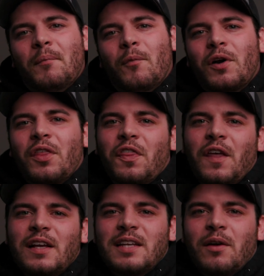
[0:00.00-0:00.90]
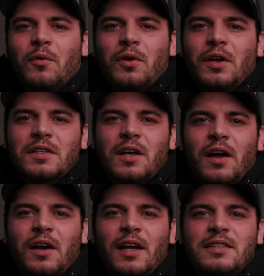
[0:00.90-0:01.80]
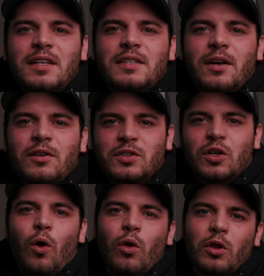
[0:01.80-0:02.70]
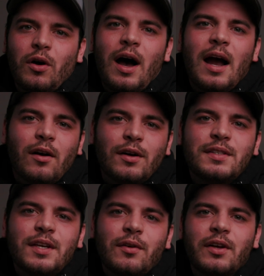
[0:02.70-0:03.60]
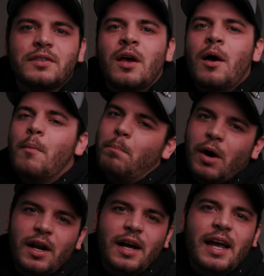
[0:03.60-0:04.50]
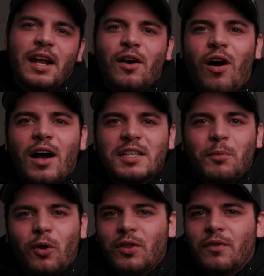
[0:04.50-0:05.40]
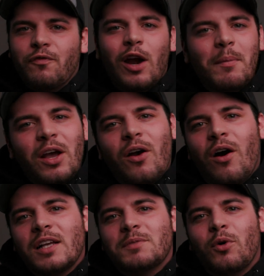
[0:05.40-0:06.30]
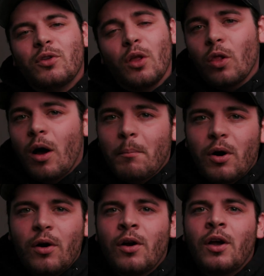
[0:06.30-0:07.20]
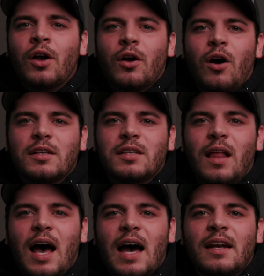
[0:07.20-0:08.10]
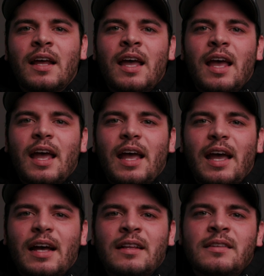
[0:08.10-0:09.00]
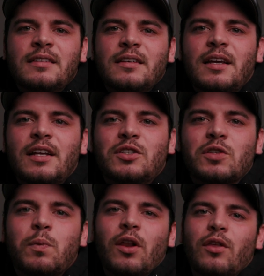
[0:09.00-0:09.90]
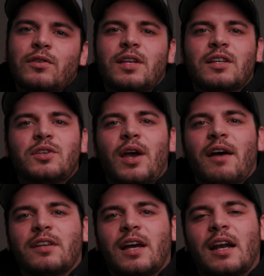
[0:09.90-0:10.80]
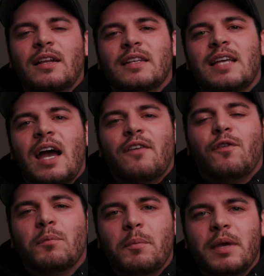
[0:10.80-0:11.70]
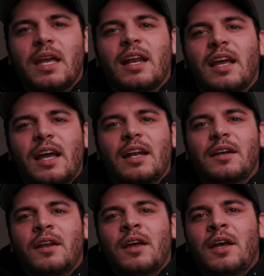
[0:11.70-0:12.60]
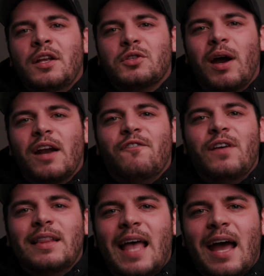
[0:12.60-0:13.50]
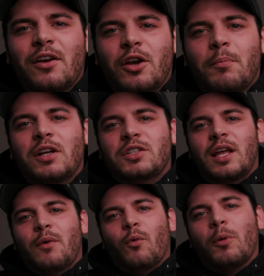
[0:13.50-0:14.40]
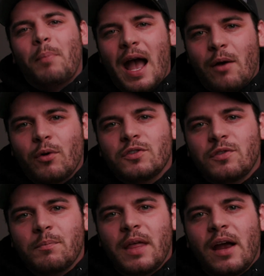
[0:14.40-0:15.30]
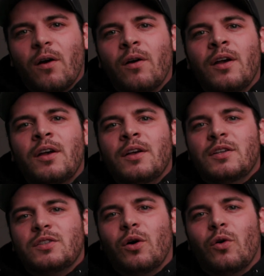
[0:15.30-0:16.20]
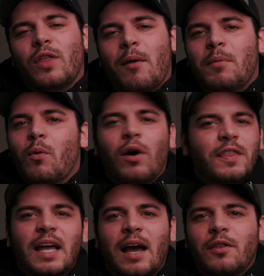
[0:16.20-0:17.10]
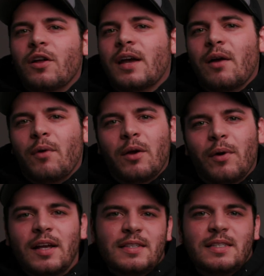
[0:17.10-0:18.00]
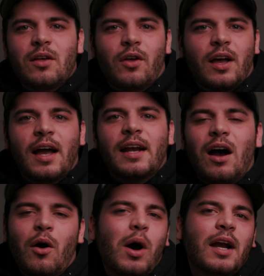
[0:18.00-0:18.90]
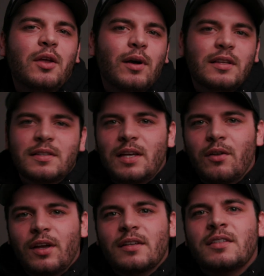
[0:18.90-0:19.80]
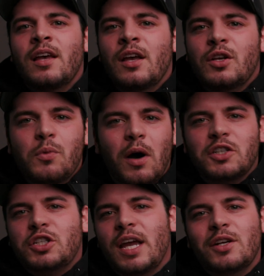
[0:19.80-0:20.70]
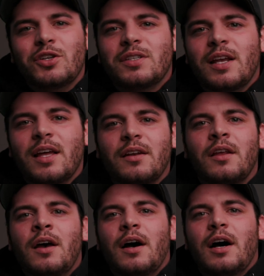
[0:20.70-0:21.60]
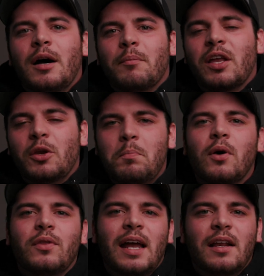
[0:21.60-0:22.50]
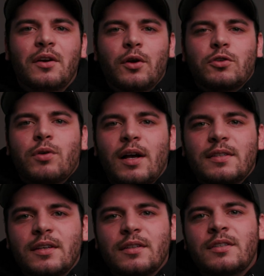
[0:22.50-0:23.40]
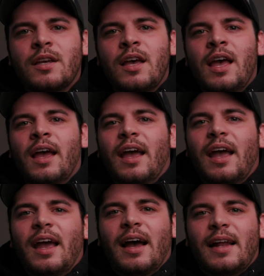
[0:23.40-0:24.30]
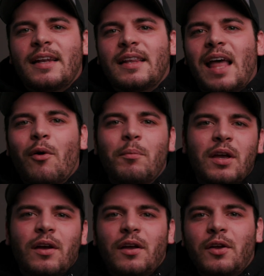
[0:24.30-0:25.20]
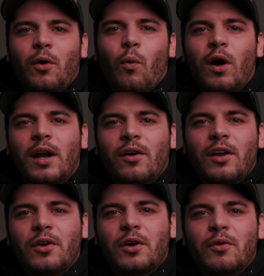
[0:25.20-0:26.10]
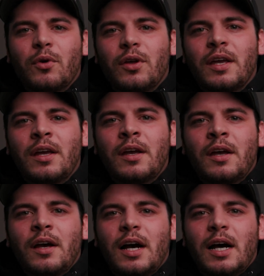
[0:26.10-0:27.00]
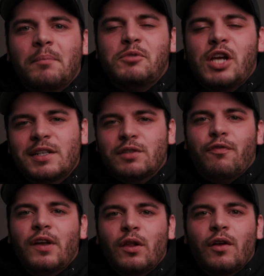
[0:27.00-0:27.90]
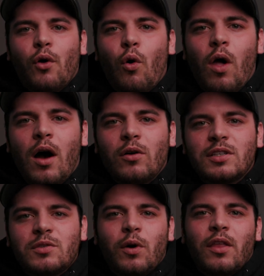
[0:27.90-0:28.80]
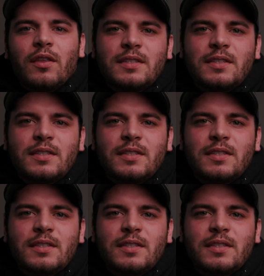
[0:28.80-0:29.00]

one of the things that really is a nice detail is to go a little higher on the ceilings. But again, it costs more. The framing costs more, the lumber costs a lot, and it's just one of those things you have to kind of decide from the beginning and try to fit that into your budget and work backwards from there. So that'd be one thing I'd look at right away is ceiling height. How high do you want the ceilings? Do you want changes in it? Can you build that into your trusses? And that would be one area you can really change the feel of the whole house is what are the